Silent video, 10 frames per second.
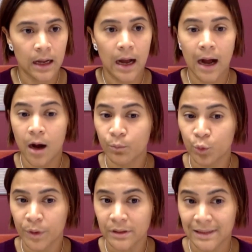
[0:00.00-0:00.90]
aha
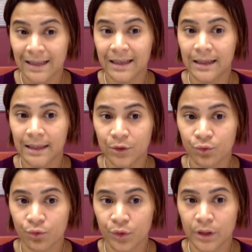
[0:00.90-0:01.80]
moments that can
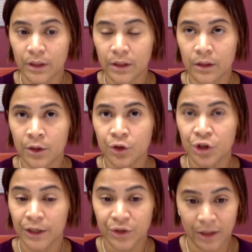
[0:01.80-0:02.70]
literally
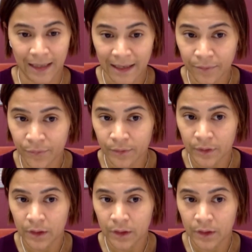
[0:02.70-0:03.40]
change your life.